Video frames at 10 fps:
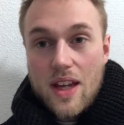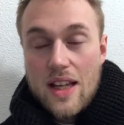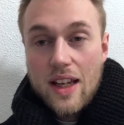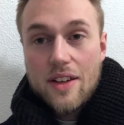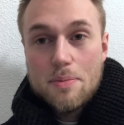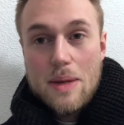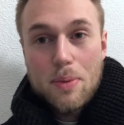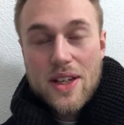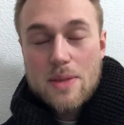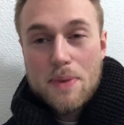A lot of
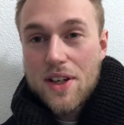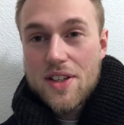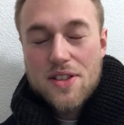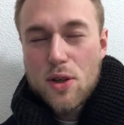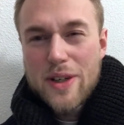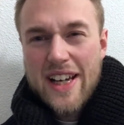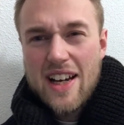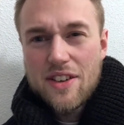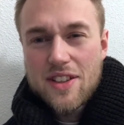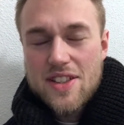people experience going
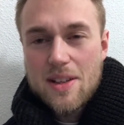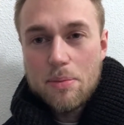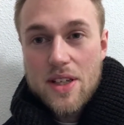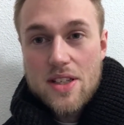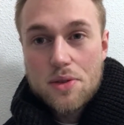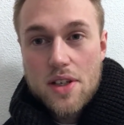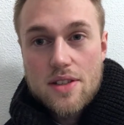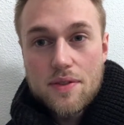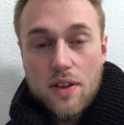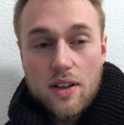out as something
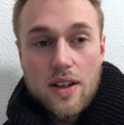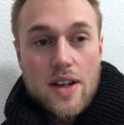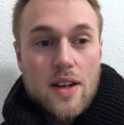stressful.